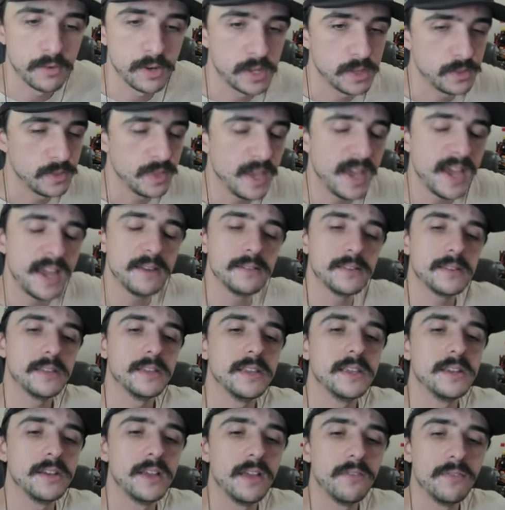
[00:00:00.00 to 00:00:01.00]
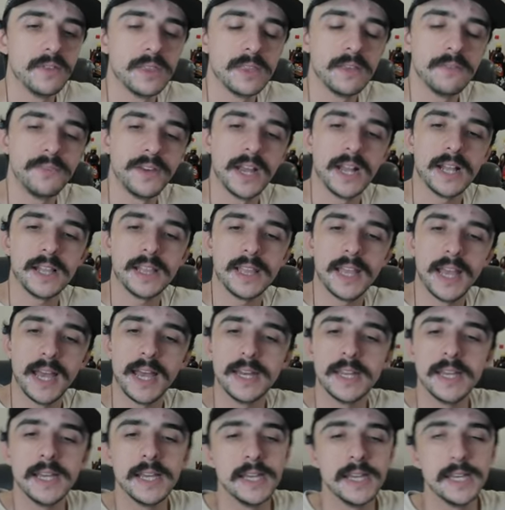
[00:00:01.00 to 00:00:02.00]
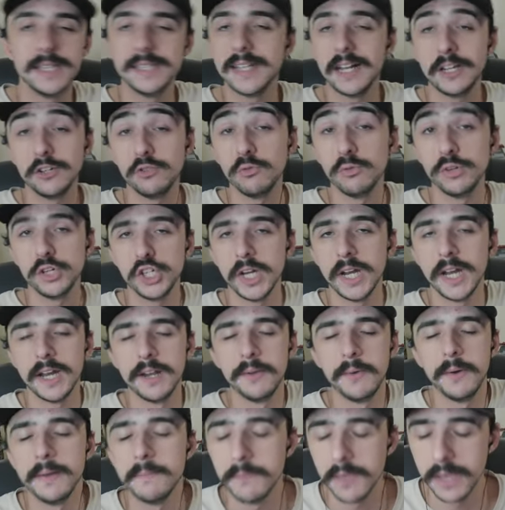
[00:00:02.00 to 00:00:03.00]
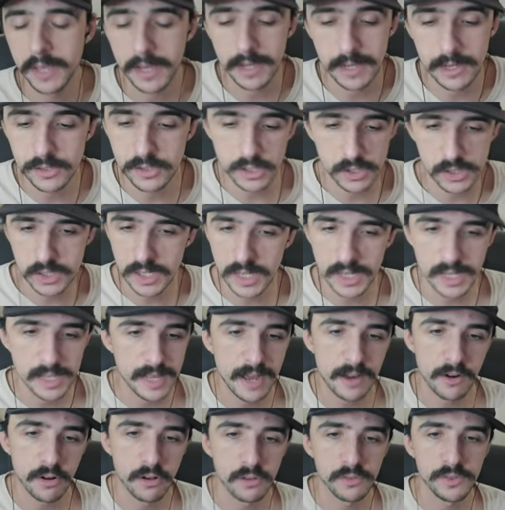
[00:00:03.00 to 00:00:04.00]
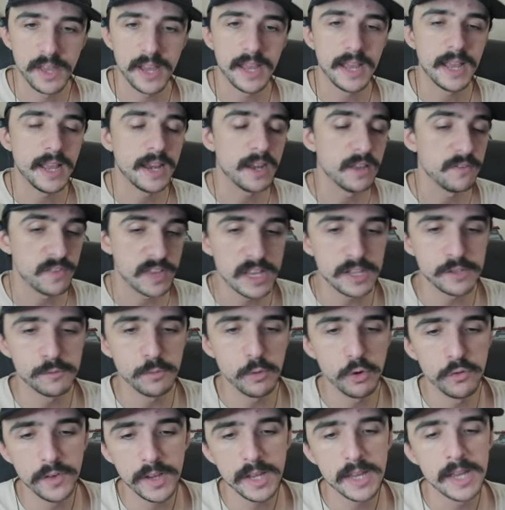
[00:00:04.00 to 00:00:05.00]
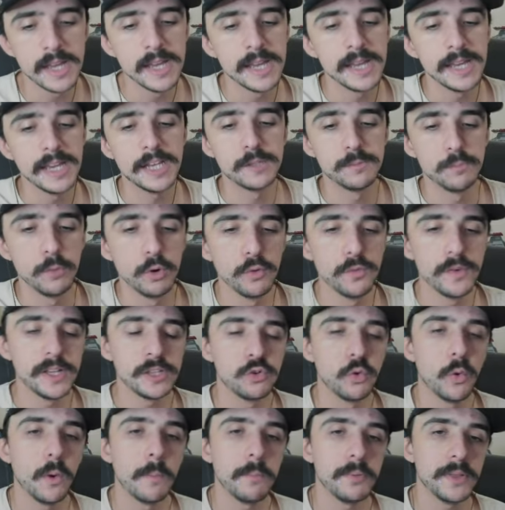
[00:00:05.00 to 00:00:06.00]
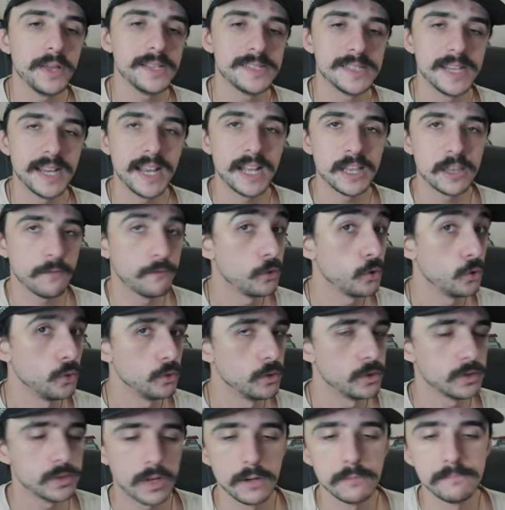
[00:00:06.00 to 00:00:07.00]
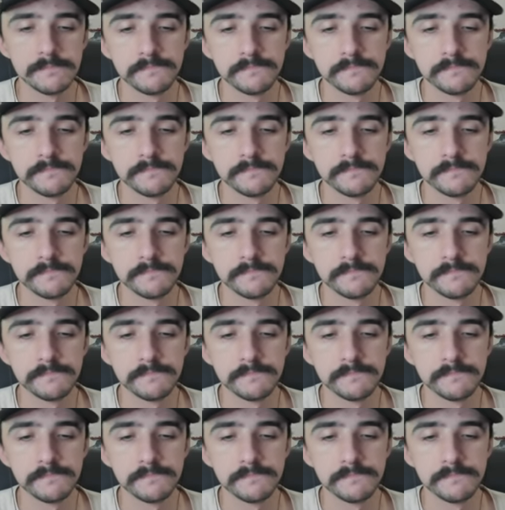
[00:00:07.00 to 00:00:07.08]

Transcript: need that, given the fact that he's not doing shit anyway. Like he's just sitting down all day, and if he is moving, he's moving to a place to get the food. So